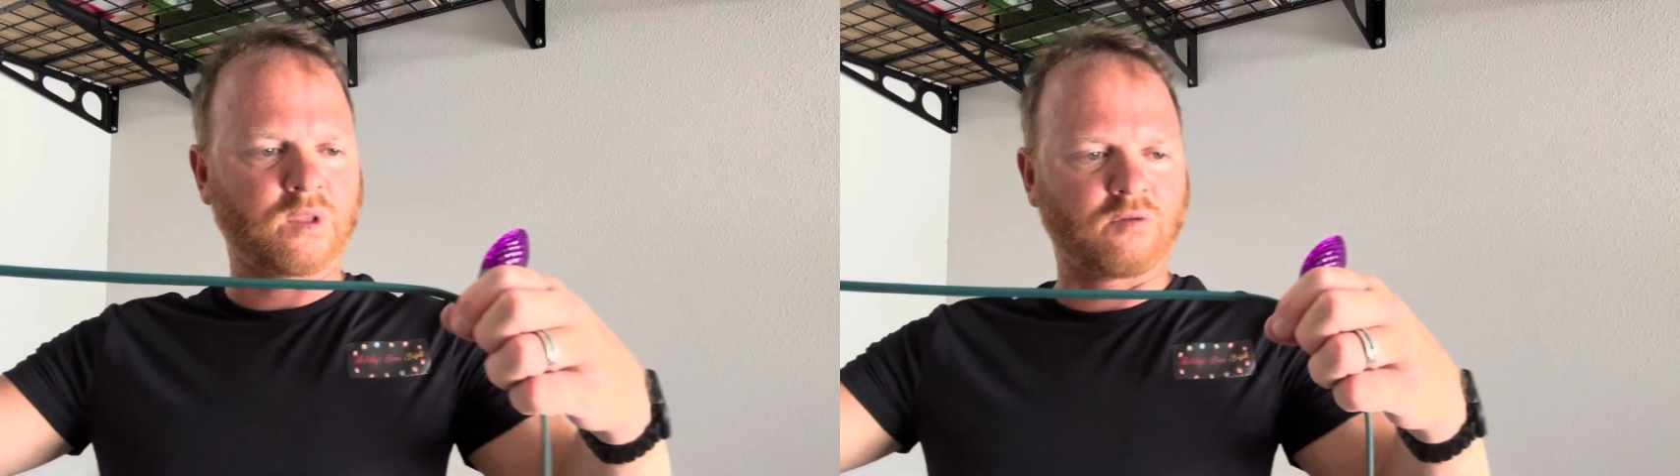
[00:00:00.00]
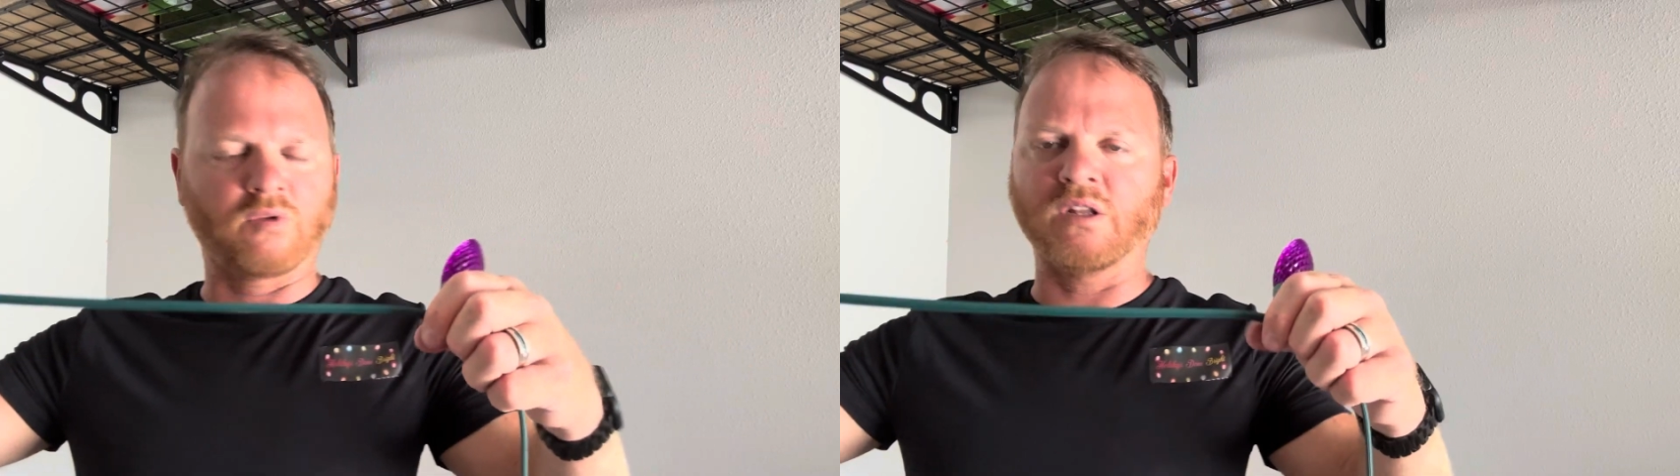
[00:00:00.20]

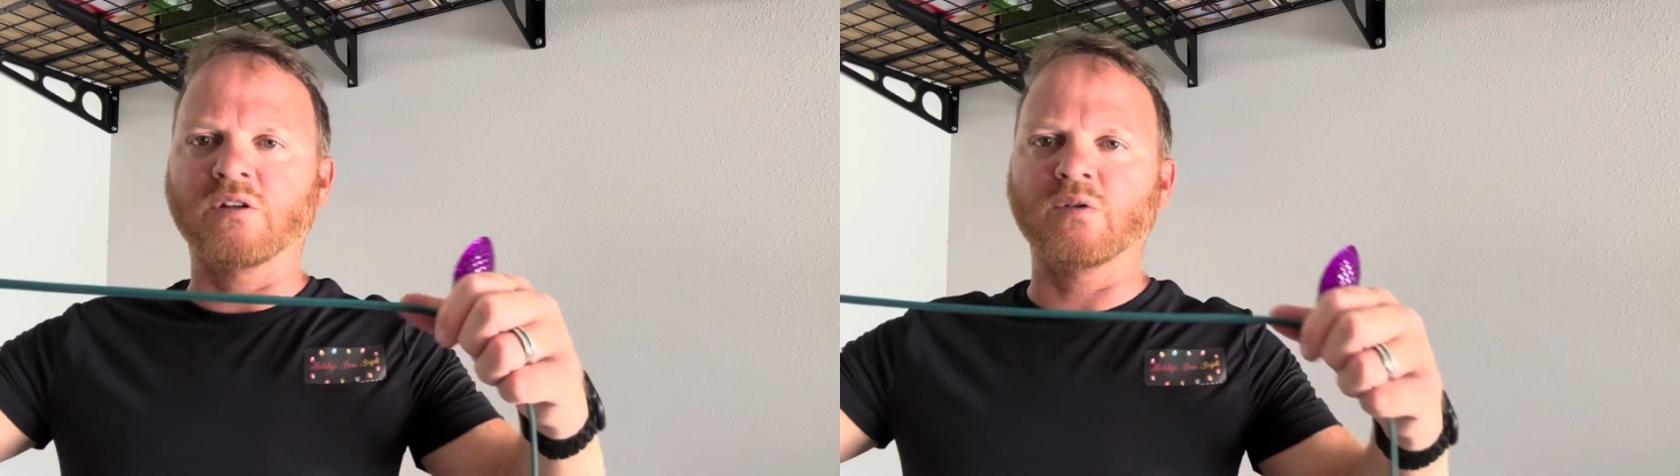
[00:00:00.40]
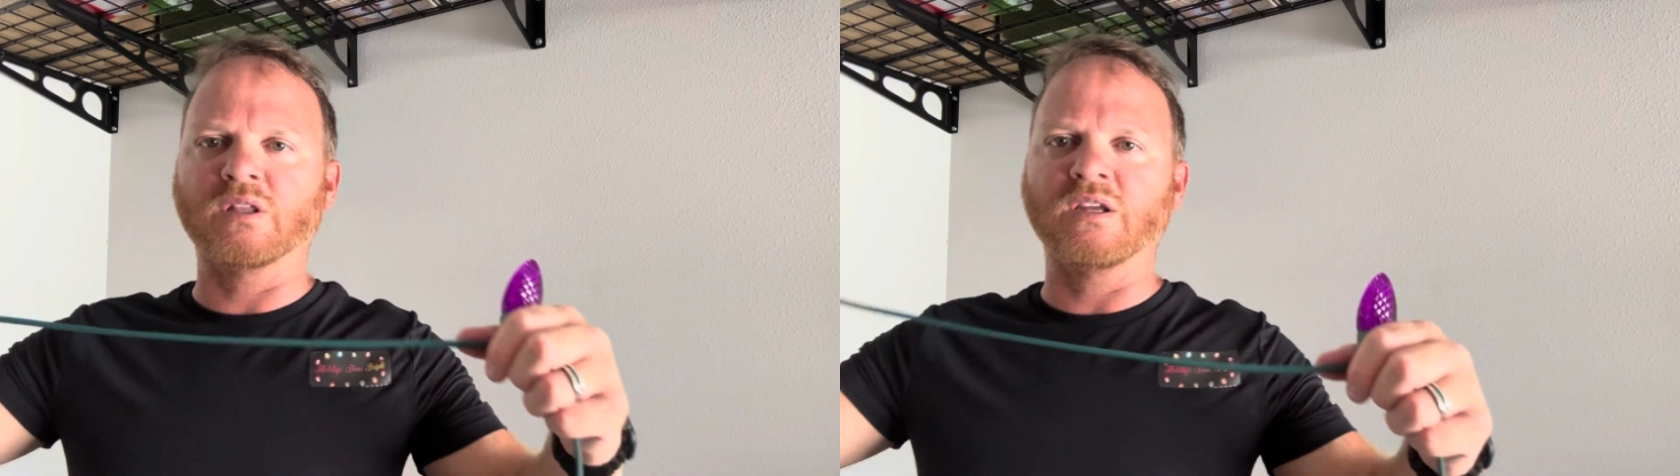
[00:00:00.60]

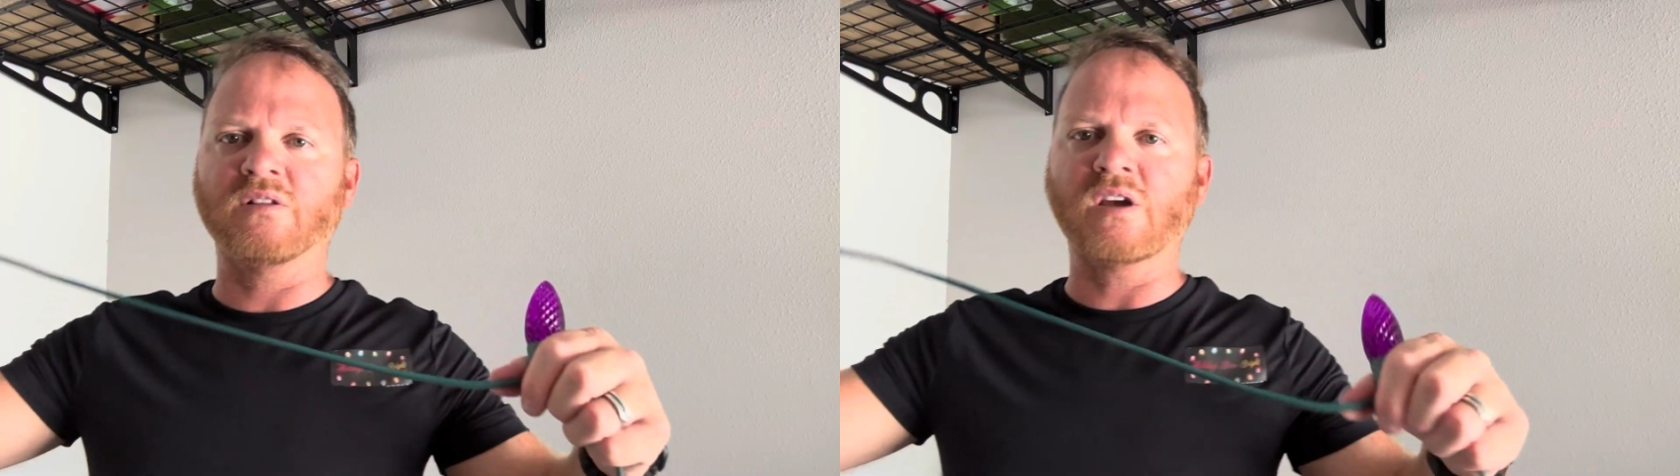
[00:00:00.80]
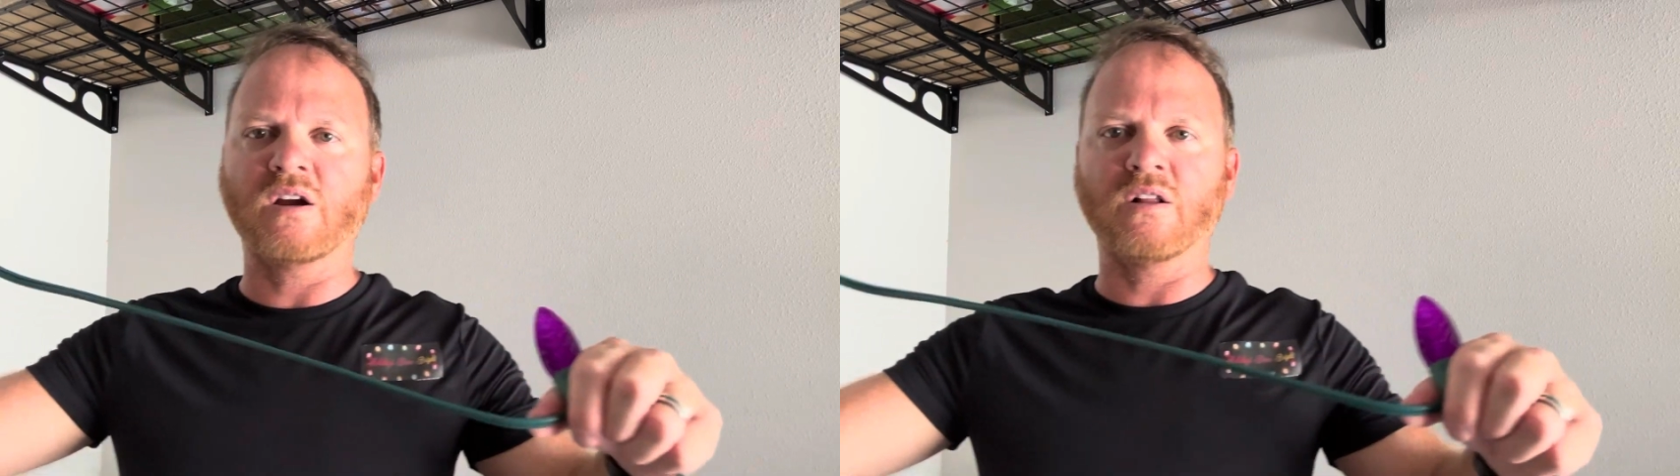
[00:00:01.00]
redoing the
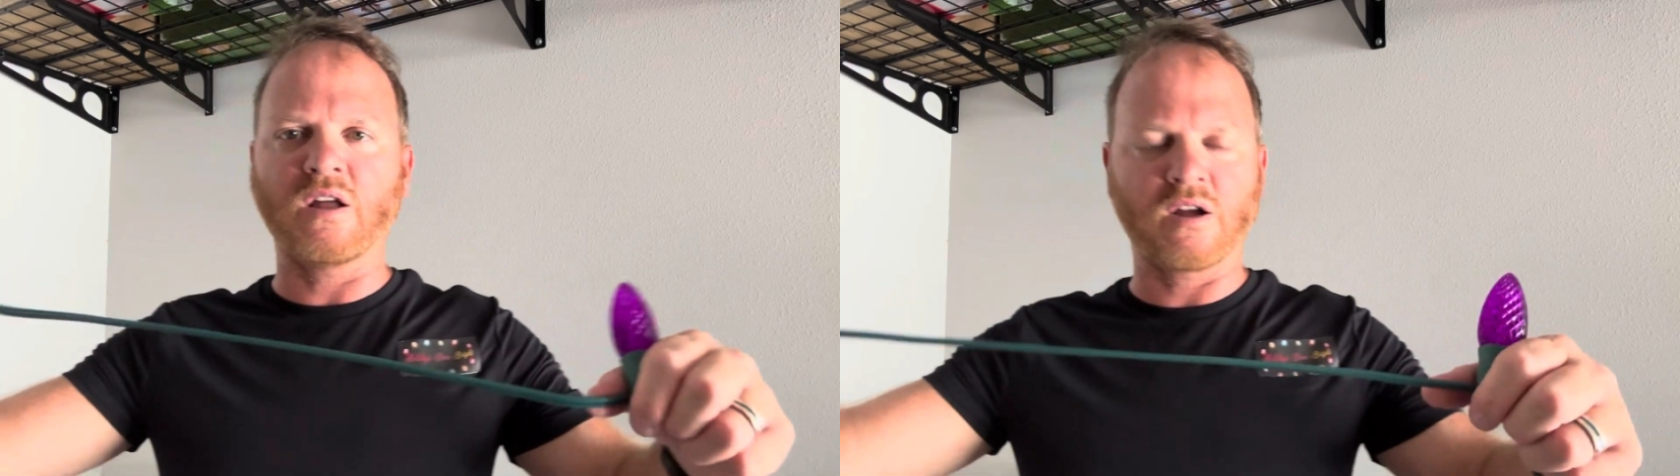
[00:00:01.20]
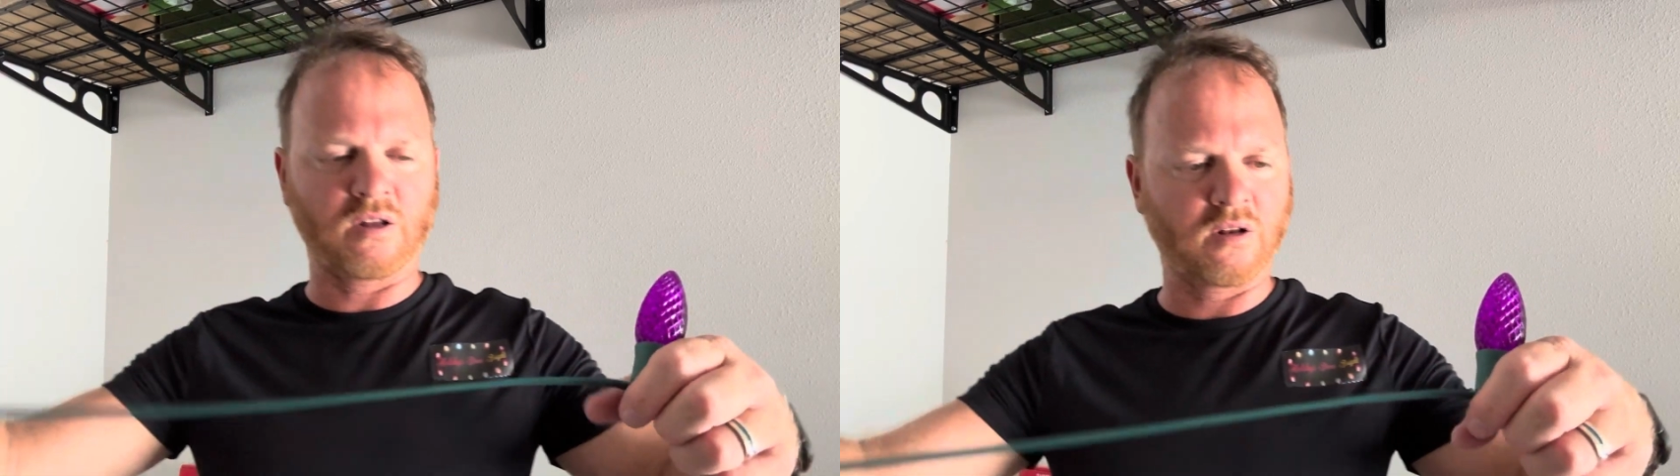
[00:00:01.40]
entire
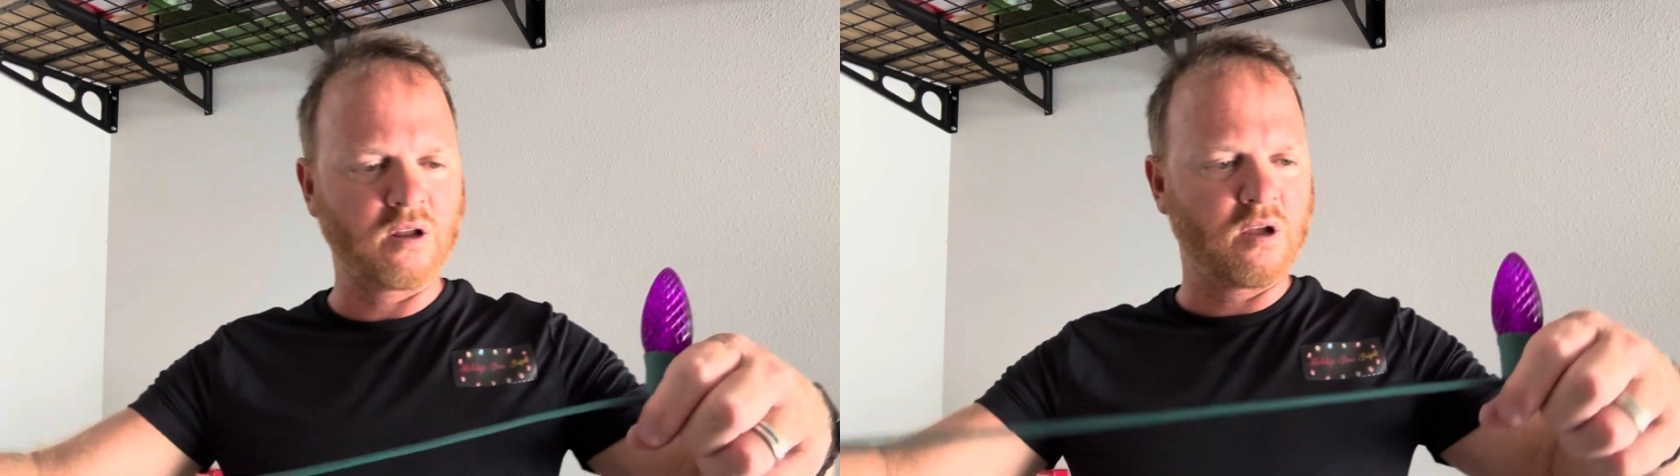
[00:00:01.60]
line.